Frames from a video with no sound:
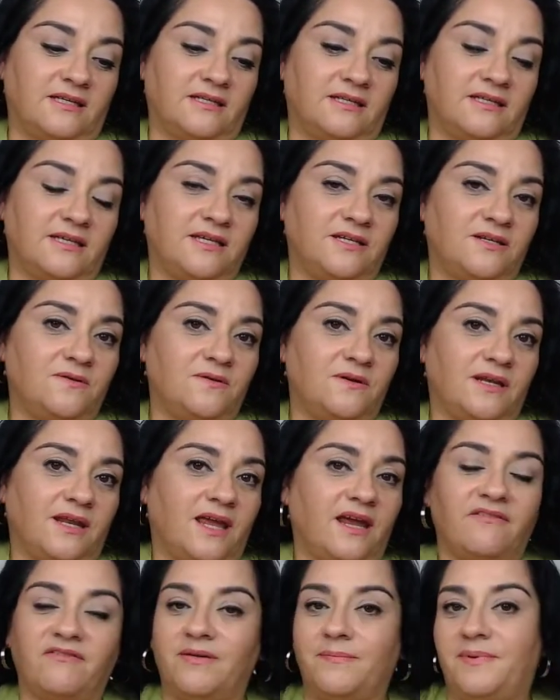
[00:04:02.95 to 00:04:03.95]
you know what,
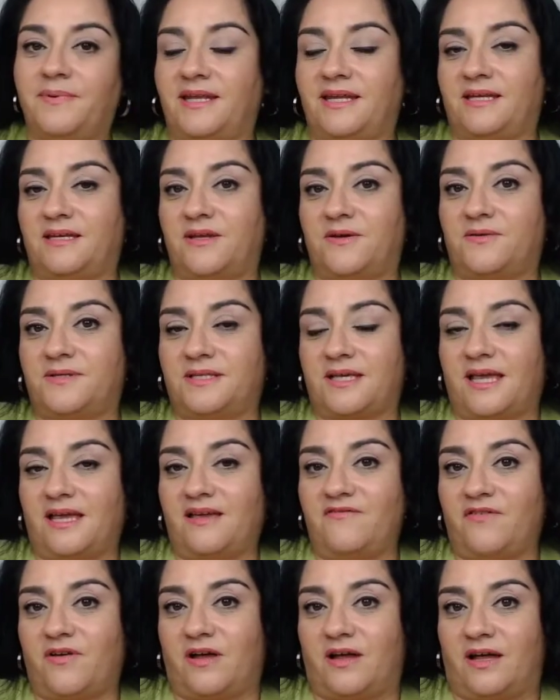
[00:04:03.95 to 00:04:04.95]
everybody knows
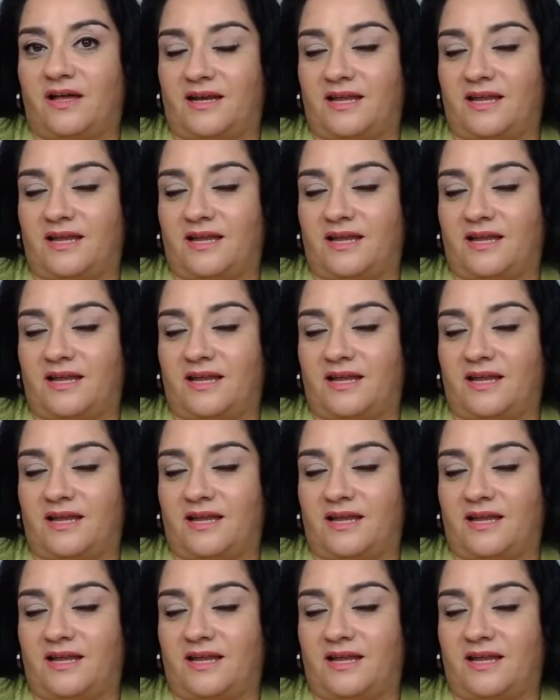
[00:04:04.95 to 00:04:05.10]
Avon,